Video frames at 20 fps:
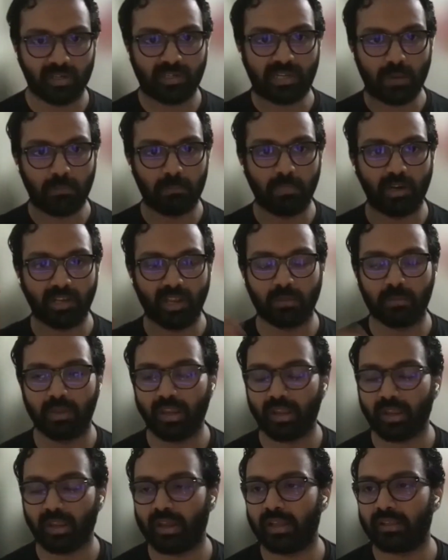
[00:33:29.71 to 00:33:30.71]
bugging
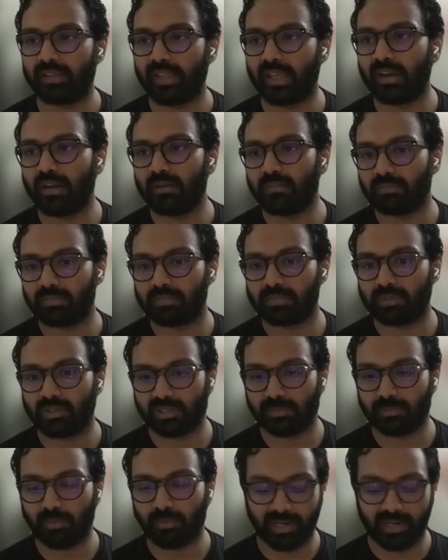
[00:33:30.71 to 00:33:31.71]
me, and then
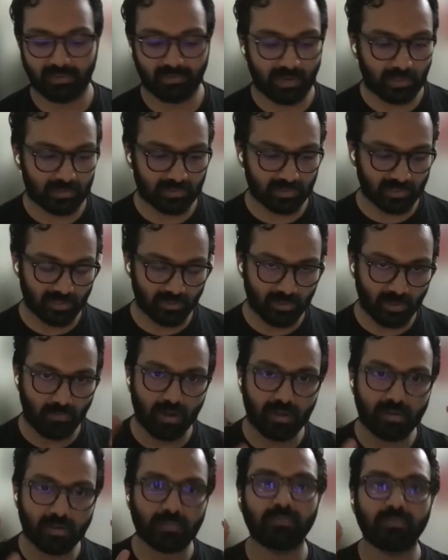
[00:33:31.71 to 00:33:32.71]
there's a point where I was like, you know
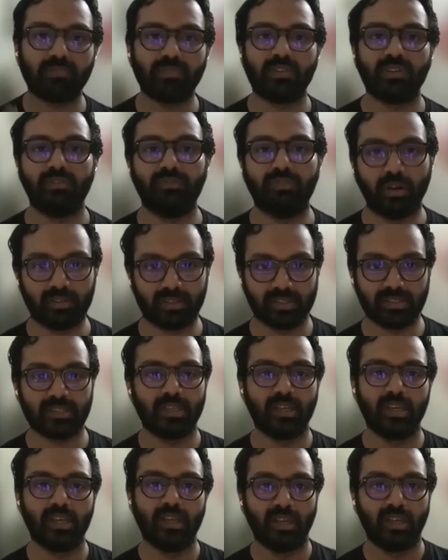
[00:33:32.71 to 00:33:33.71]
what, fuck
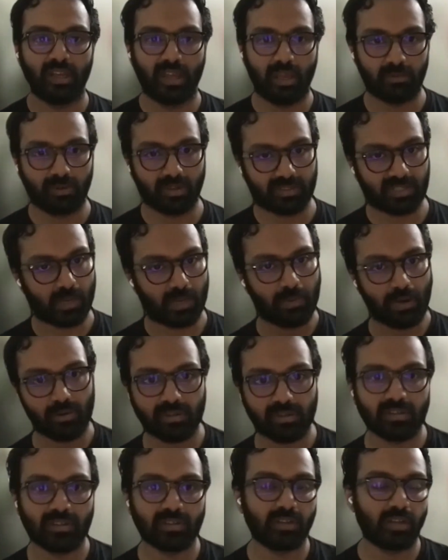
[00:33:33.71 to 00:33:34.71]
this, I'm gonna step
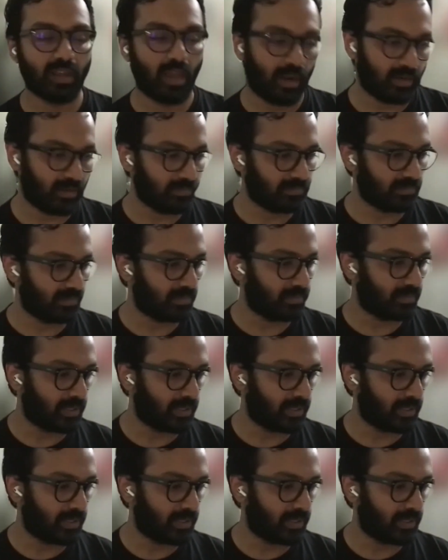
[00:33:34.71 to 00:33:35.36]
out, and